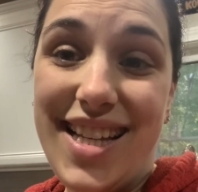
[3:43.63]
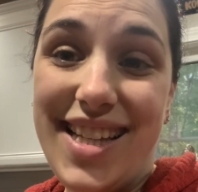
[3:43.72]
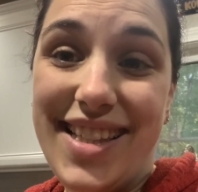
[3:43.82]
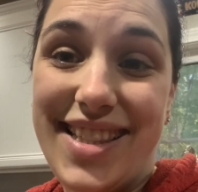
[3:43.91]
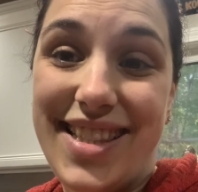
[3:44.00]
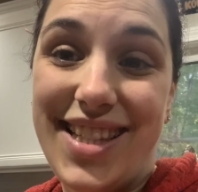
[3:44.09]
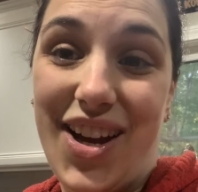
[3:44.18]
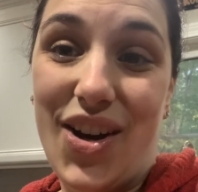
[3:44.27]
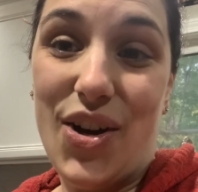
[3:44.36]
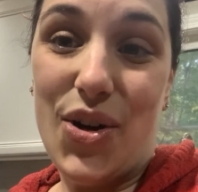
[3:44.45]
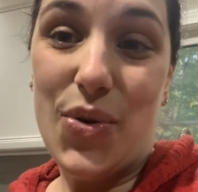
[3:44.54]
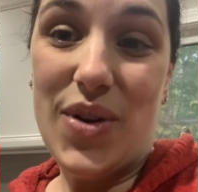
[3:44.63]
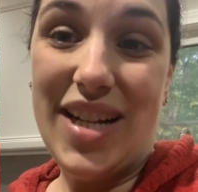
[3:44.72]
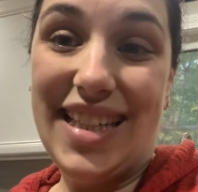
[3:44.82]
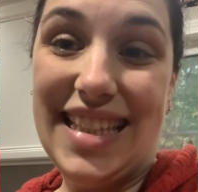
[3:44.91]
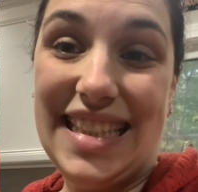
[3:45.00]
So
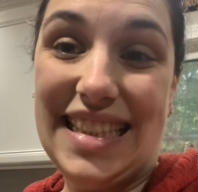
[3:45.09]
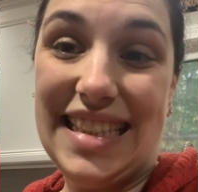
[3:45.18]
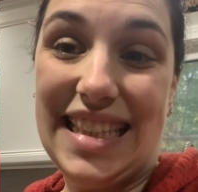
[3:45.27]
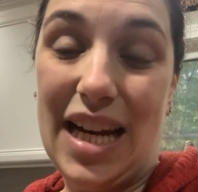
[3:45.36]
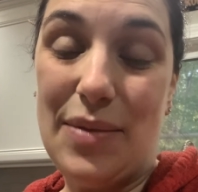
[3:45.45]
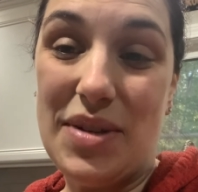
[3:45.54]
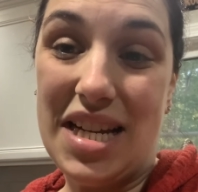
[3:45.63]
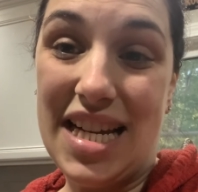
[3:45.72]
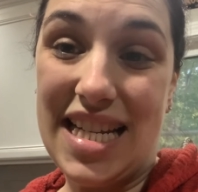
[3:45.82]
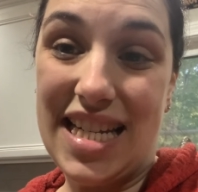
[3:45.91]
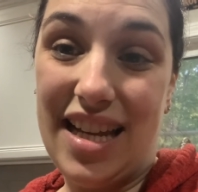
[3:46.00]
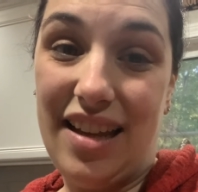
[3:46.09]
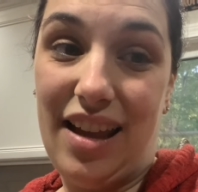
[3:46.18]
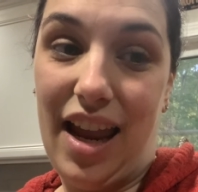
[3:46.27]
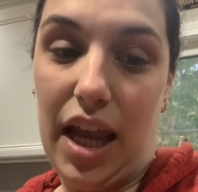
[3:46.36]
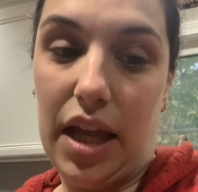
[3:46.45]
then I'm done.
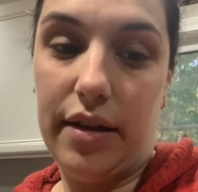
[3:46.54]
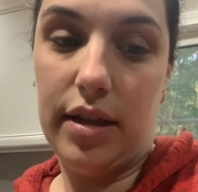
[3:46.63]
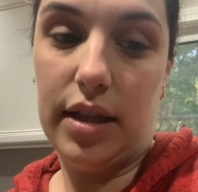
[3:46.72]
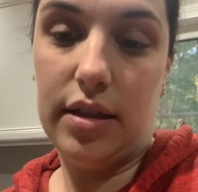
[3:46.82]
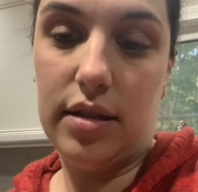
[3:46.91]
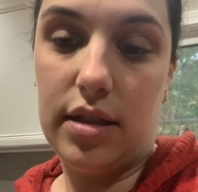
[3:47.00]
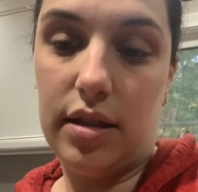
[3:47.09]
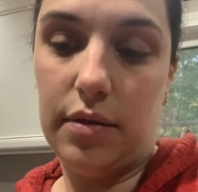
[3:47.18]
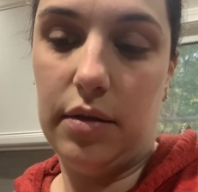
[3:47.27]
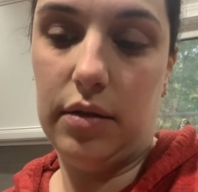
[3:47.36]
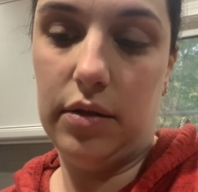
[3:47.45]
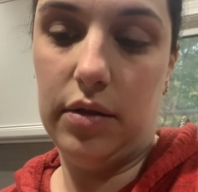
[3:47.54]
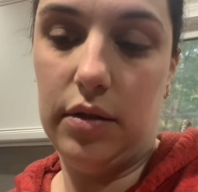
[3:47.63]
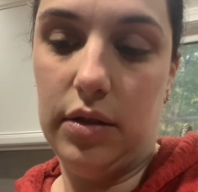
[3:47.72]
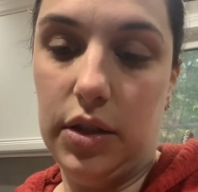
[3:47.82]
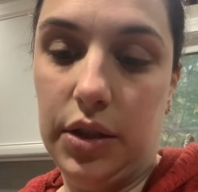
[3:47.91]
And
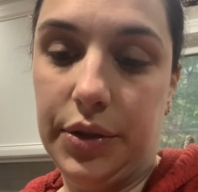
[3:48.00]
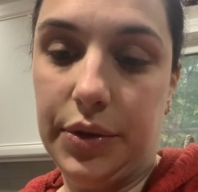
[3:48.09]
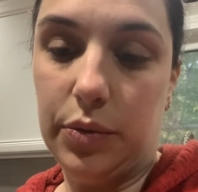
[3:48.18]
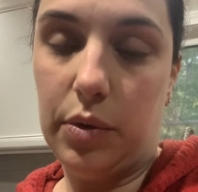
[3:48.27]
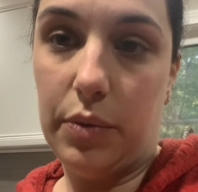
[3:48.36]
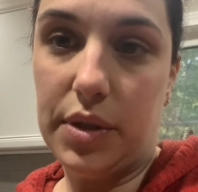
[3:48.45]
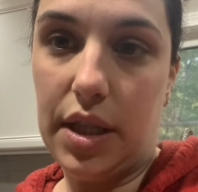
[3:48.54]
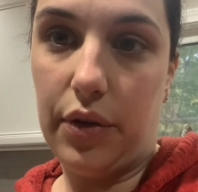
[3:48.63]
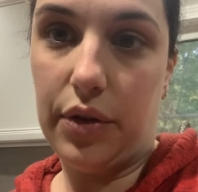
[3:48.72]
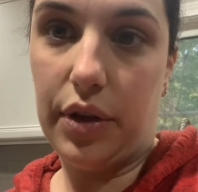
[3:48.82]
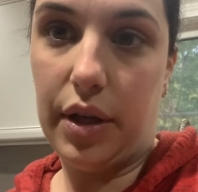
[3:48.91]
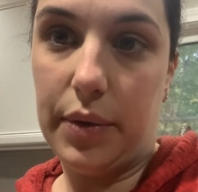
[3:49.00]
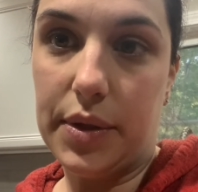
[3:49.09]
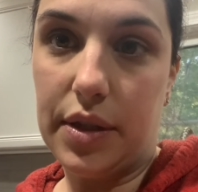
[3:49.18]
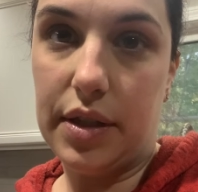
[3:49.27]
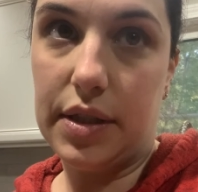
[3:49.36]
what was the other thing I
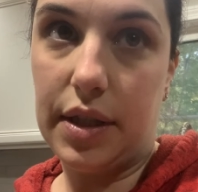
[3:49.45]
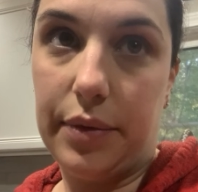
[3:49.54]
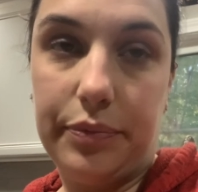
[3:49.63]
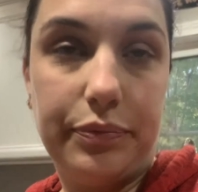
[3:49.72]
was gonna say?